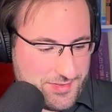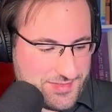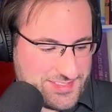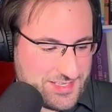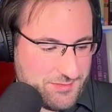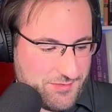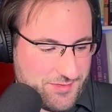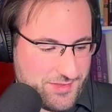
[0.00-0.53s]

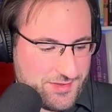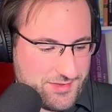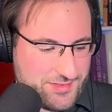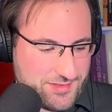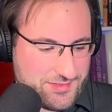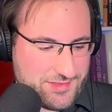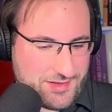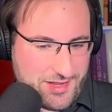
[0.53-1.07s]
some of
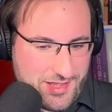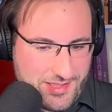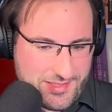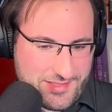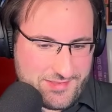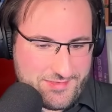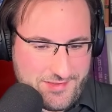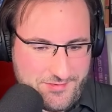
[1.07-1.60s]
the
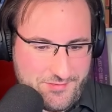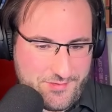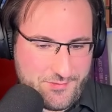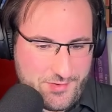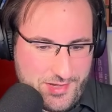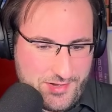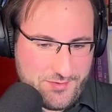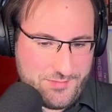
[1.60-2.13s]
Kotlin stuff as
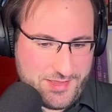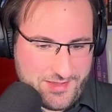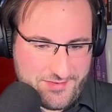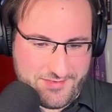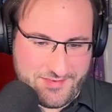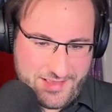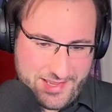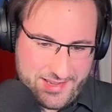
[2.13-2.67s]
well,
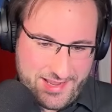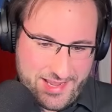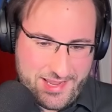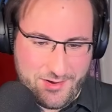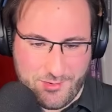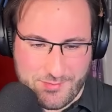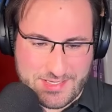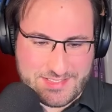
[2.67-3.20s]
because I
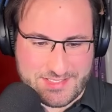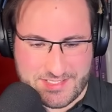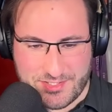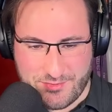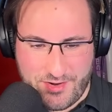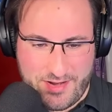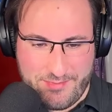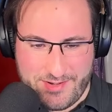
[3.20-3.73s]
always
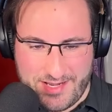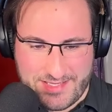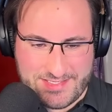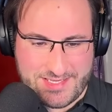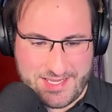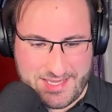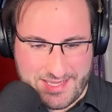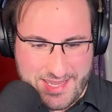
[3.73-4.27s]
describe it as
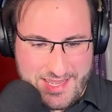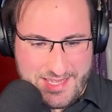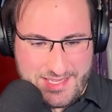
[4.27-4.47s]
like